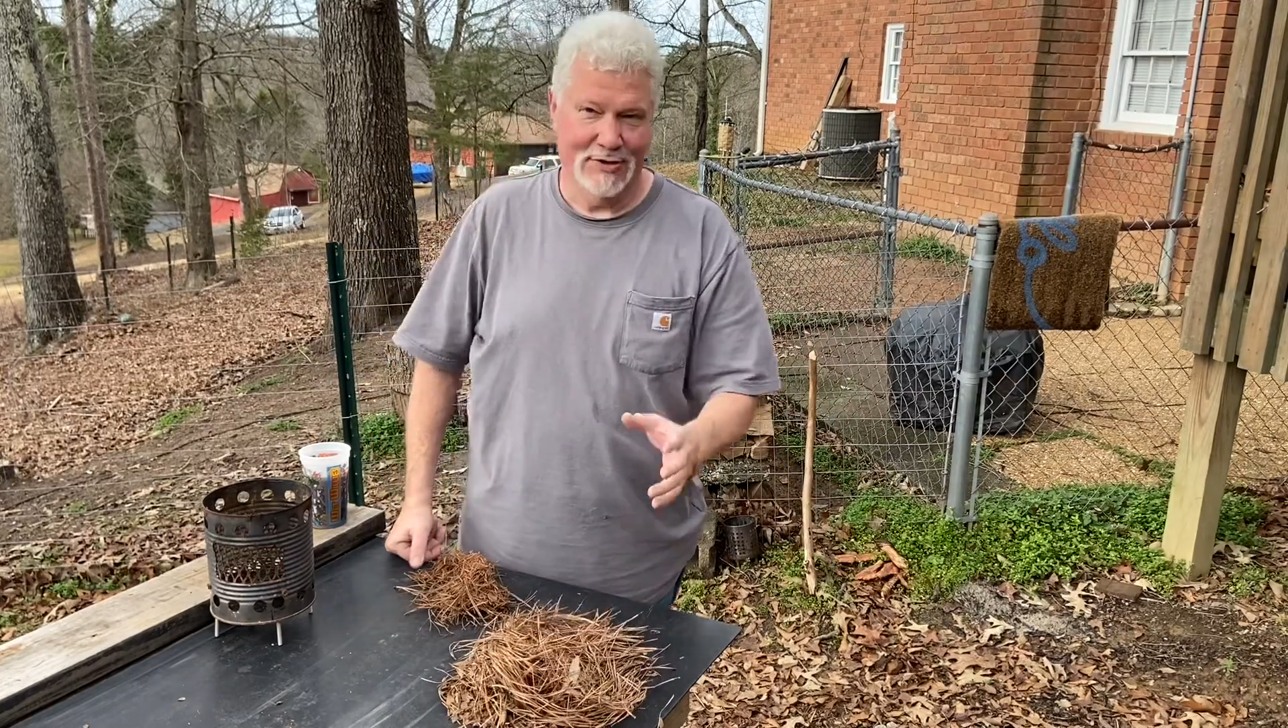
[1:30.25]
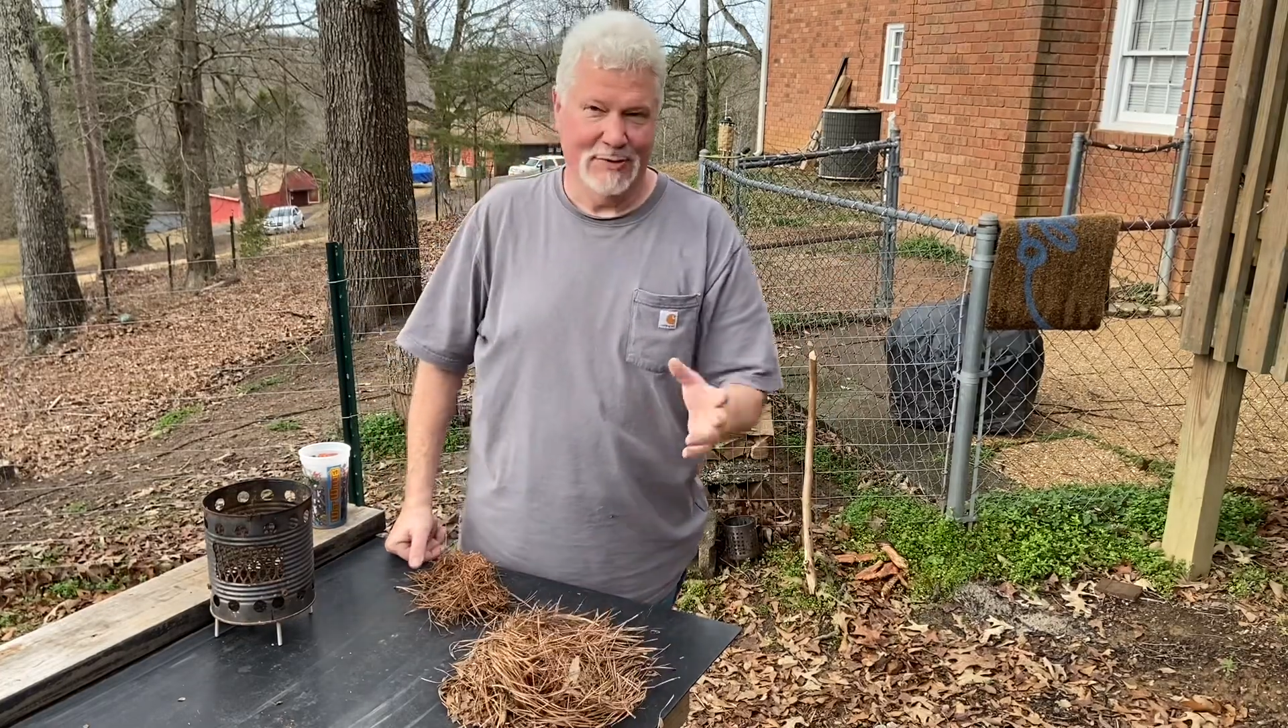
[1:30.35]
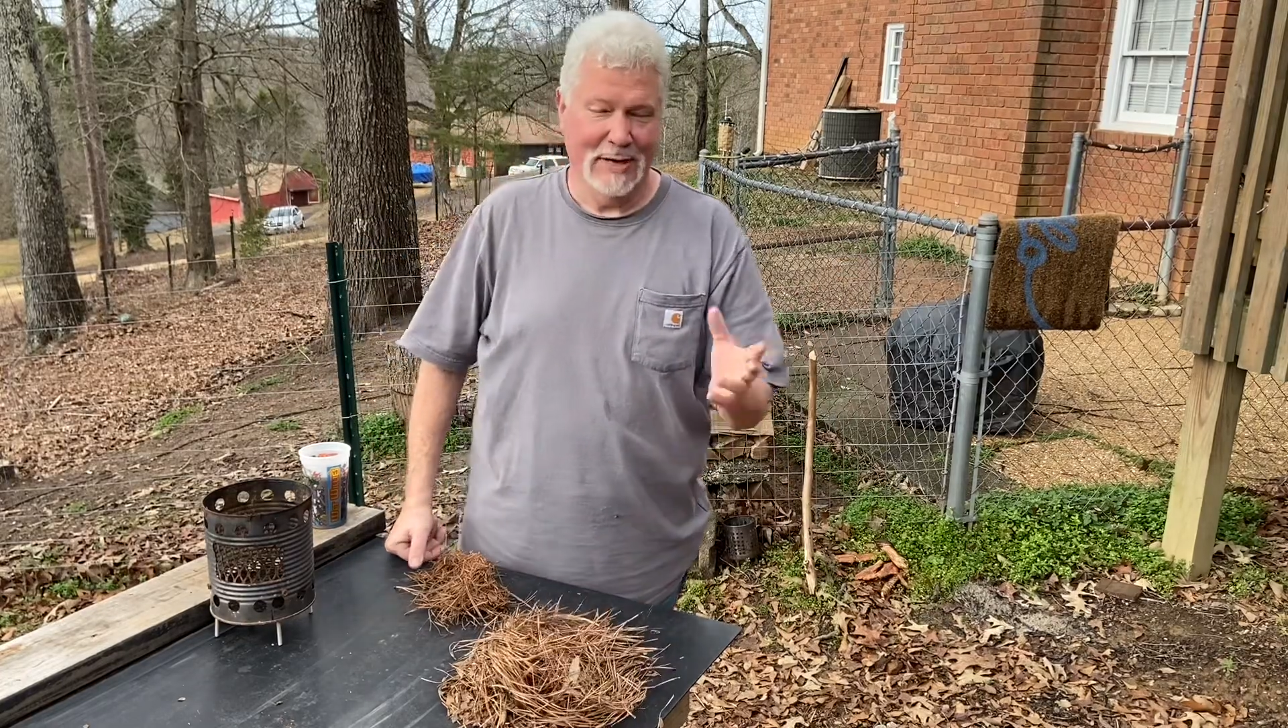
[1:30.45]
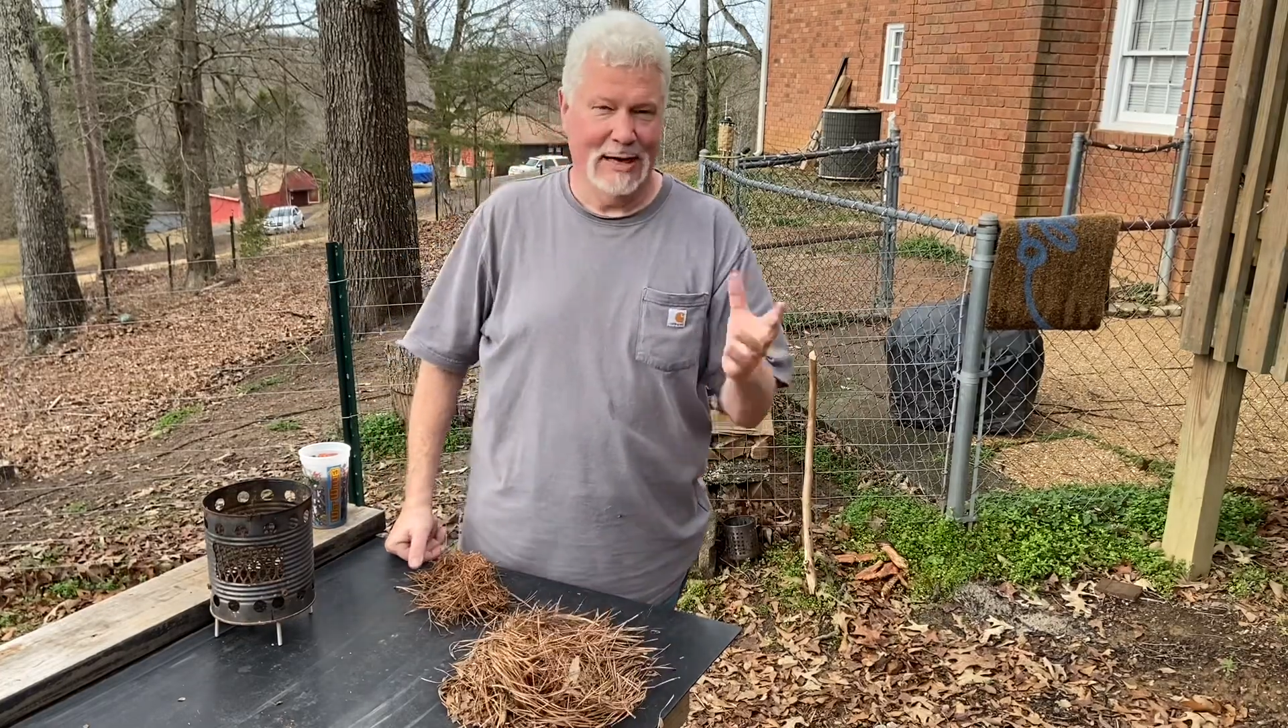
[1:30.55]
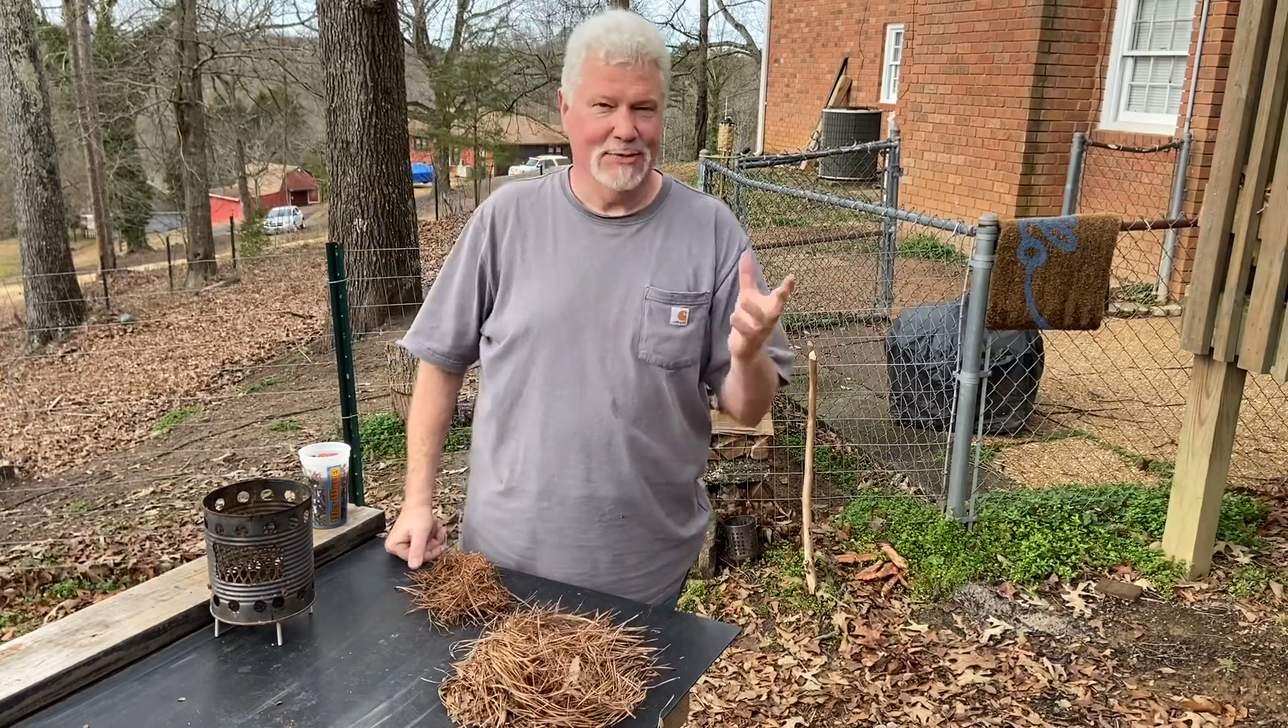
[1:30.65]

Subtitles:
from them.